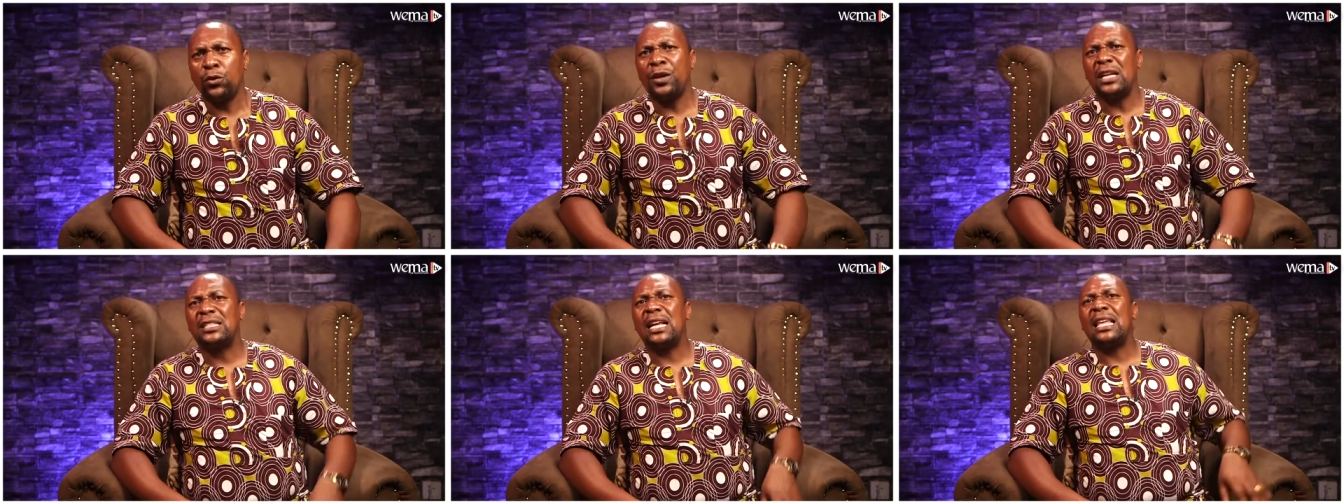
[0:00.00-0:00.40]

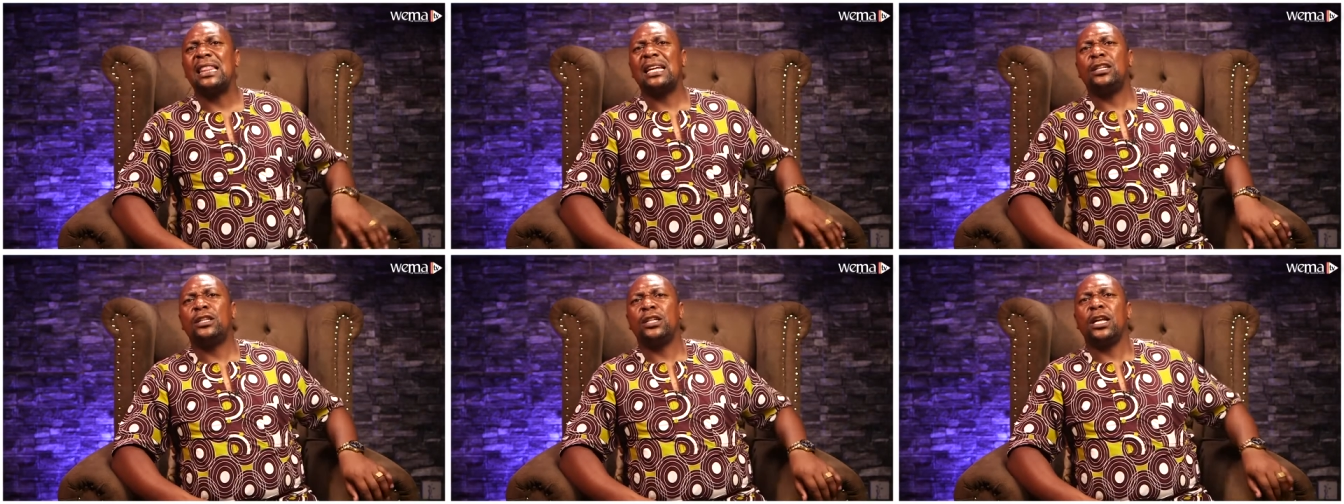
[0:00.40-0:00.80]
you are saying
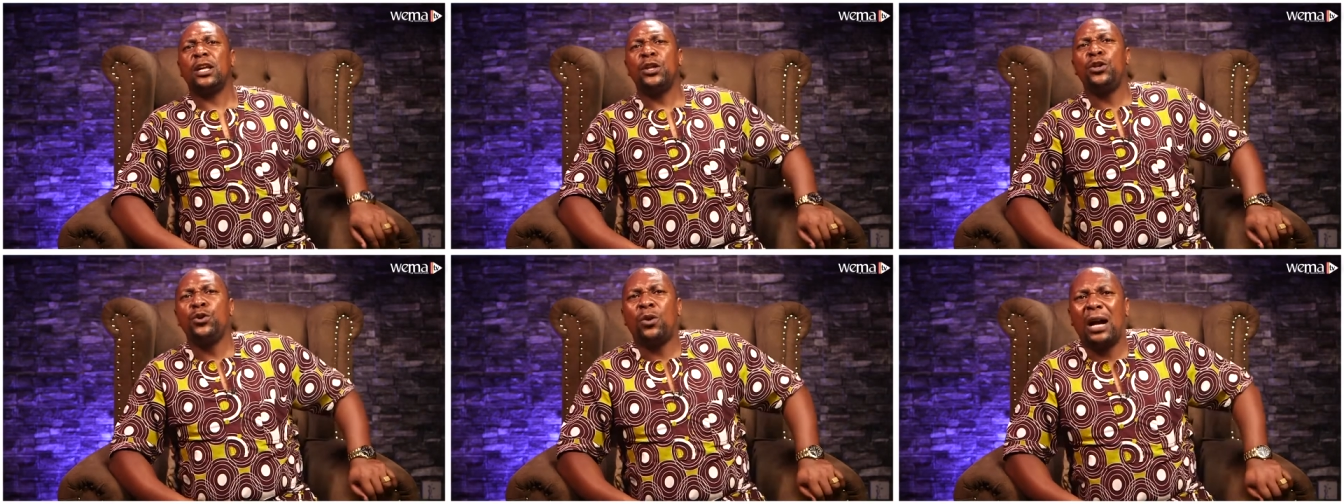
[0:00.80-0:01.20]
that
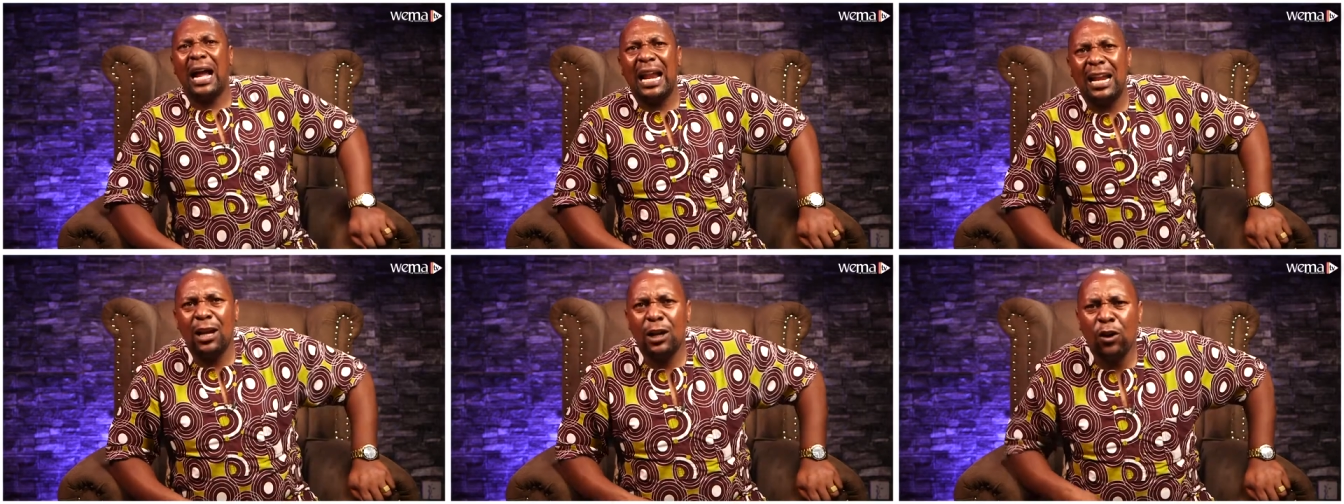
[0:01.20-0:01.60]
you
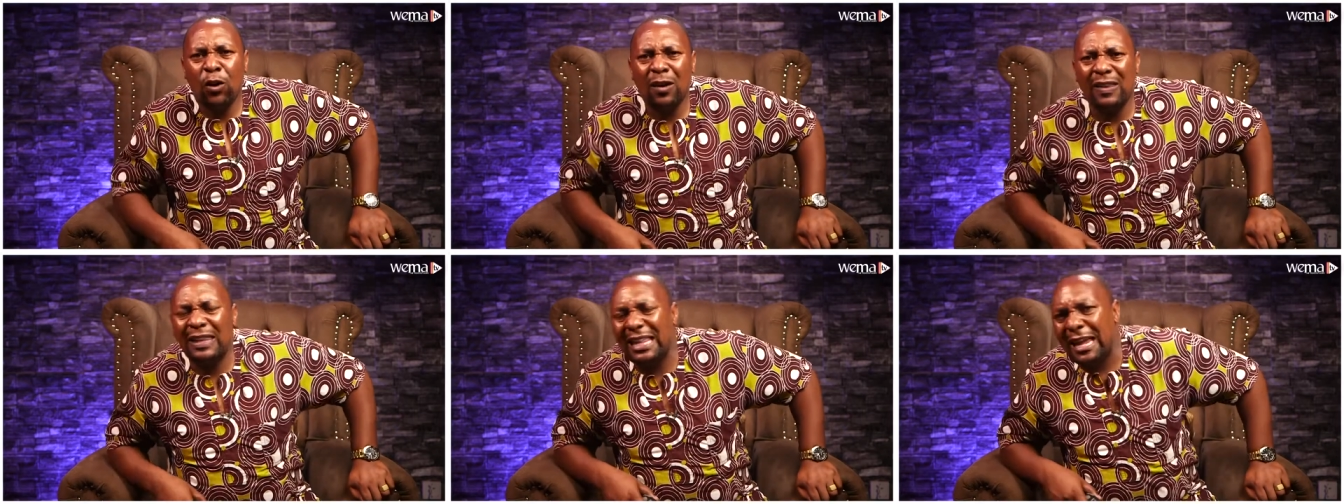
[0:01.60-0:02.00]

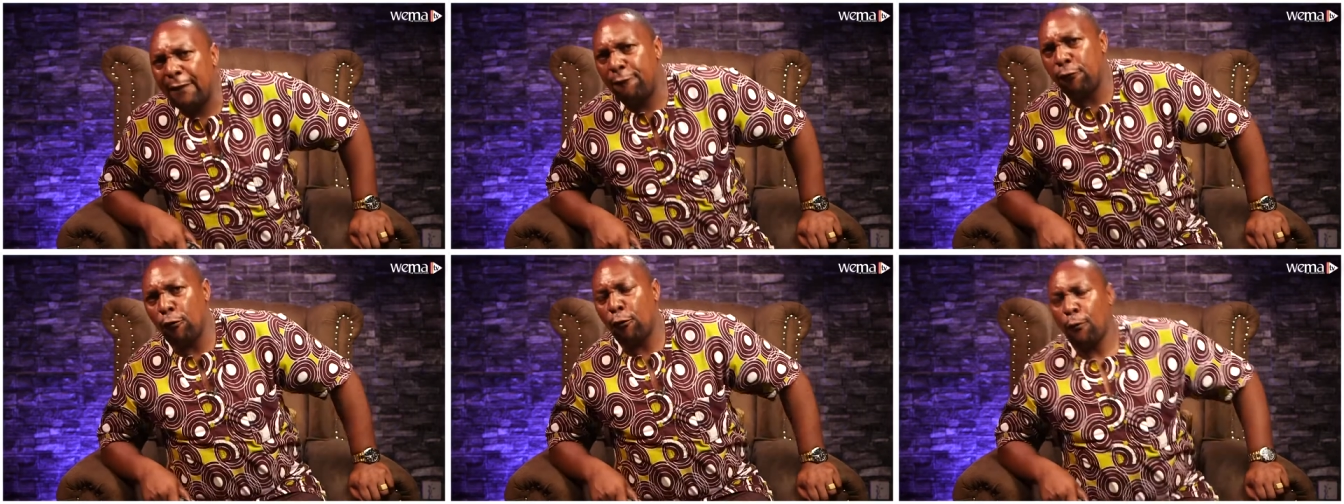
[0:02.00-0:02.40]
cannot
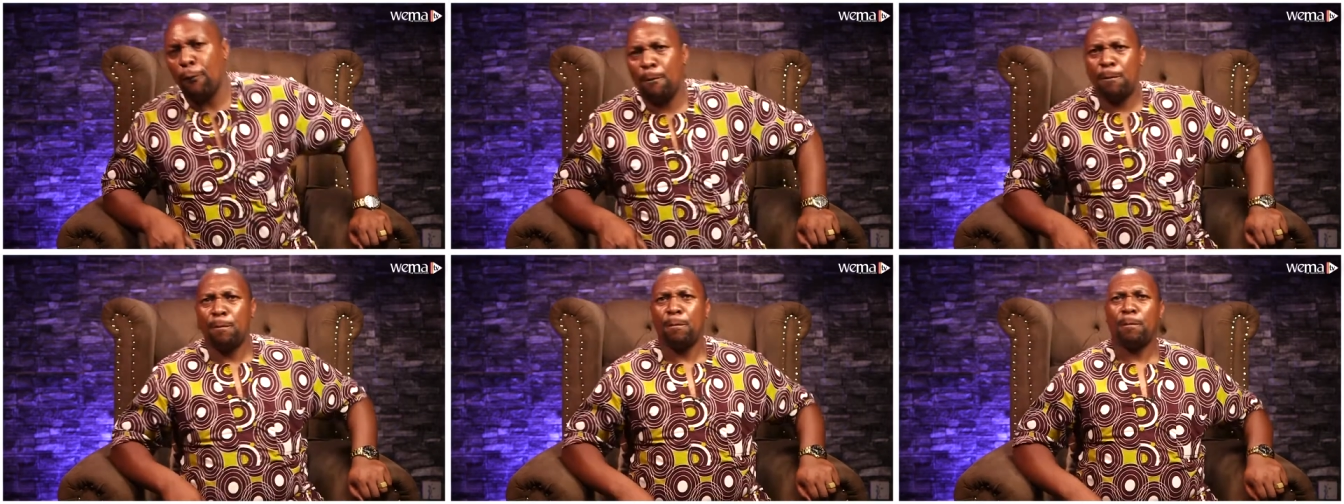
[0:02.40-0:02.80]
therefore
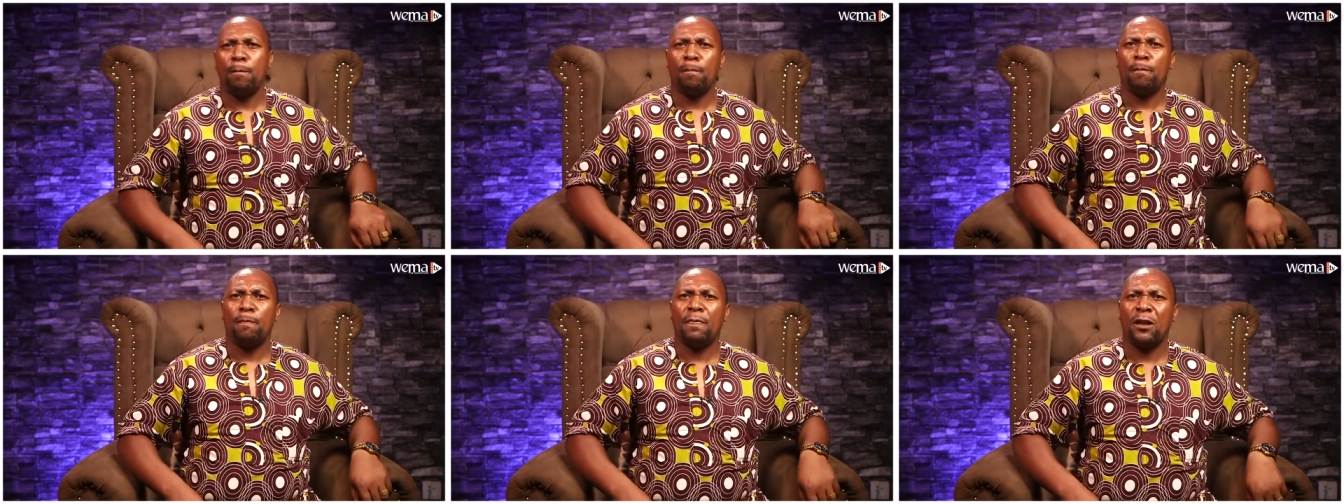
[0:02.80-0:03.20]

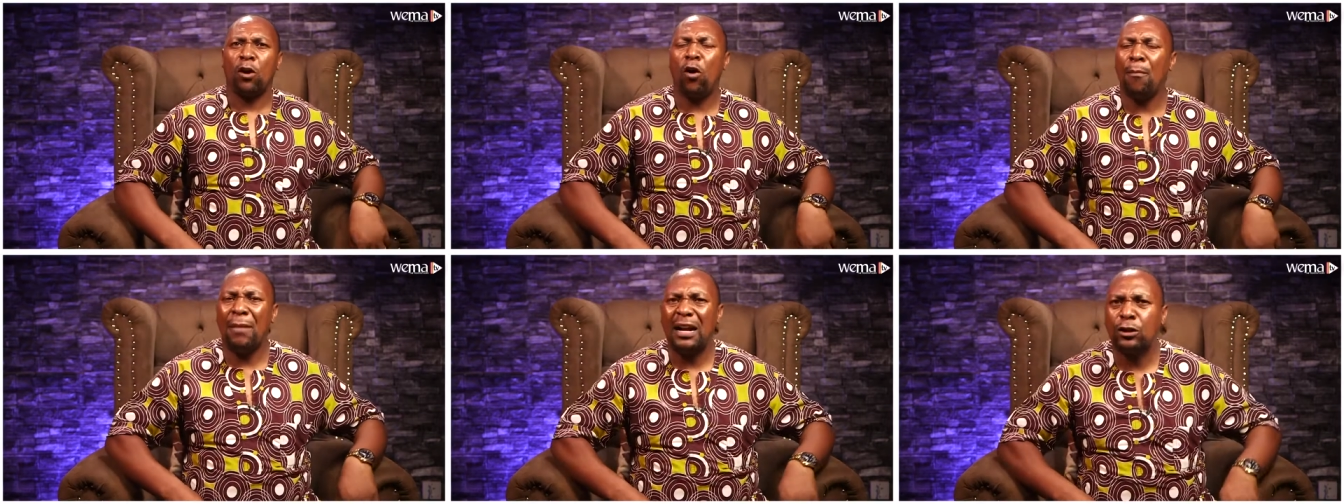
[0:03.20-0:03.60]

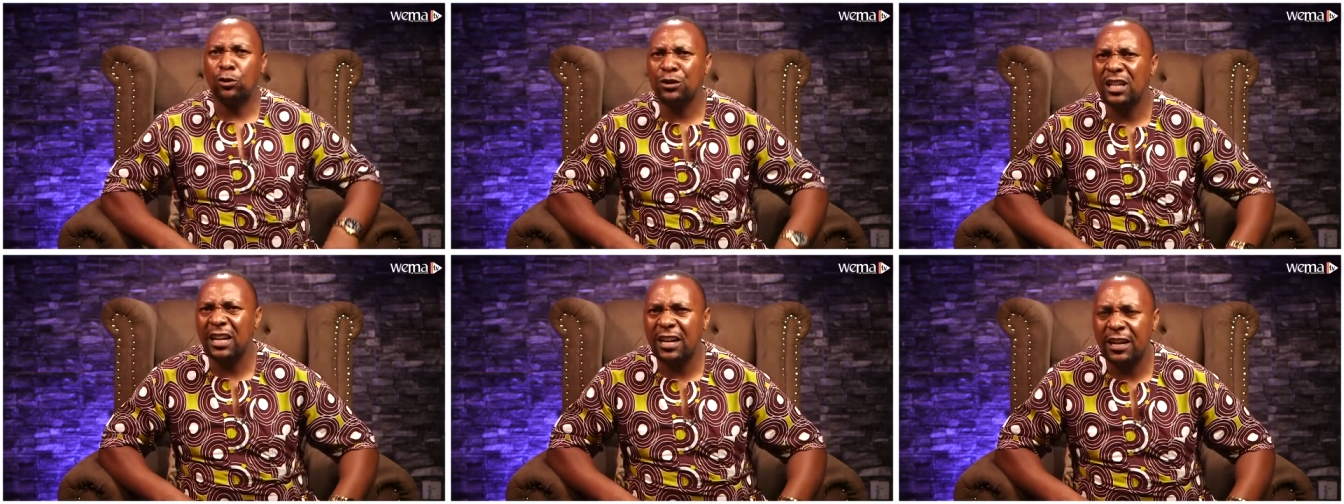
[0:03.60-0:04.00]
command two
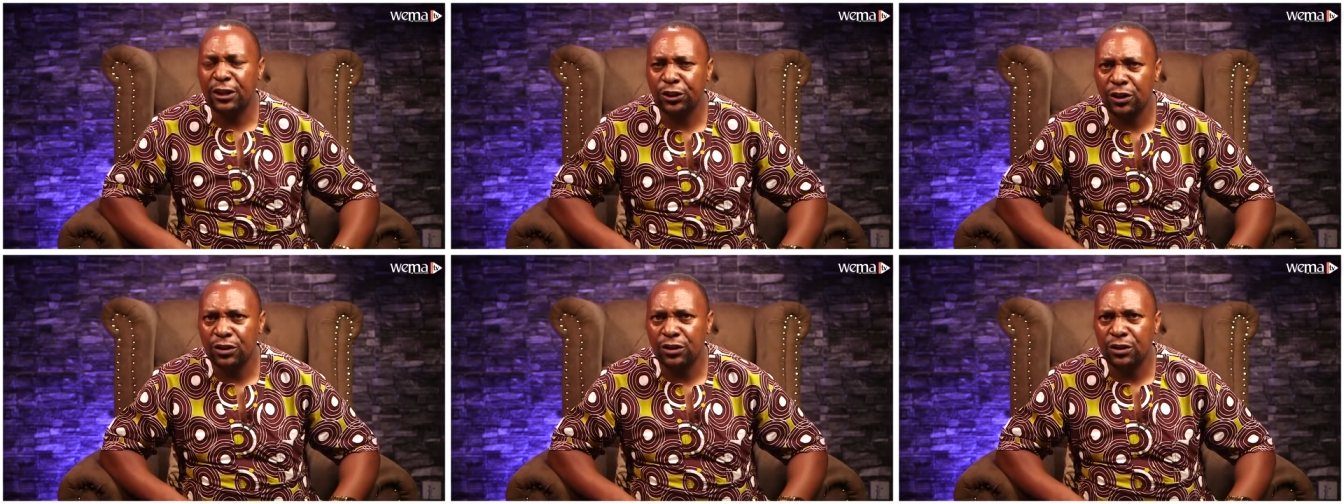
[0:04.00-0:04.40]

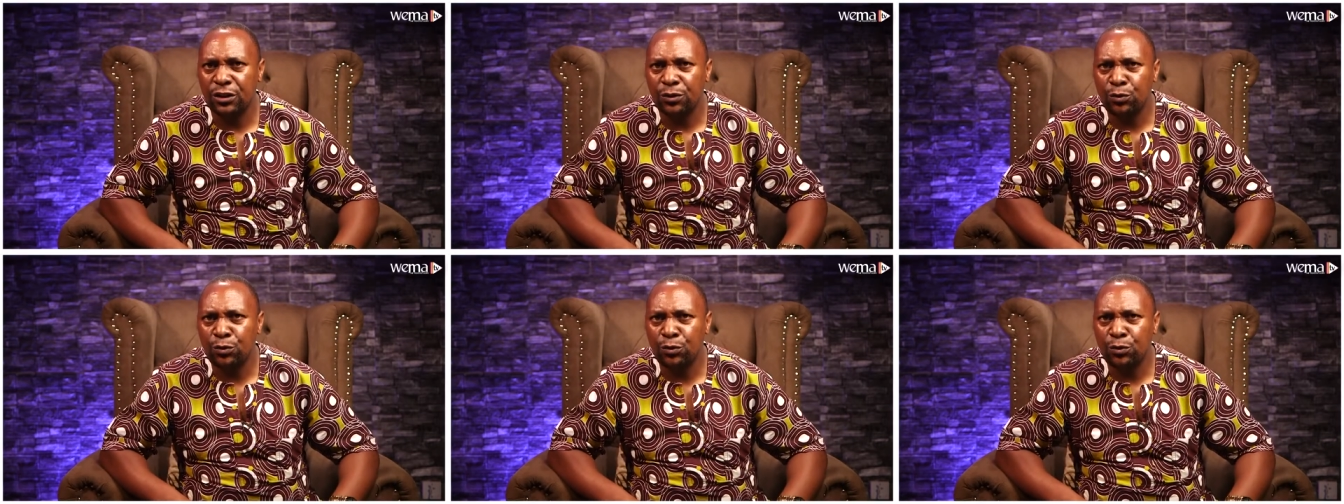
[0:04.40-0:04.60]
generations.